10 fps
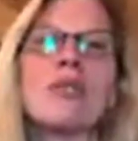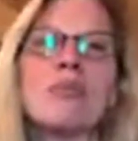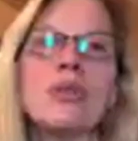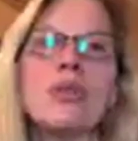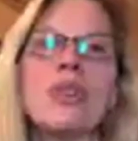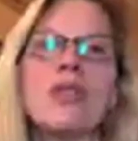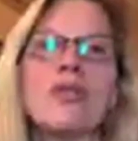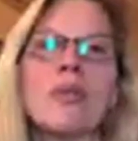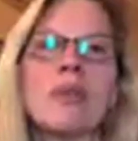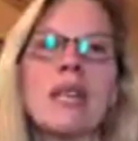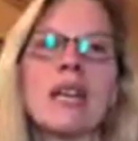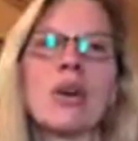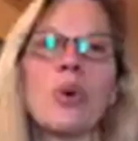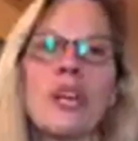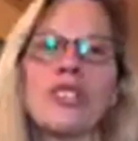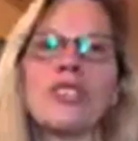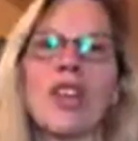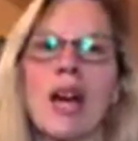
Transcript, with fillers: remove him from the equation.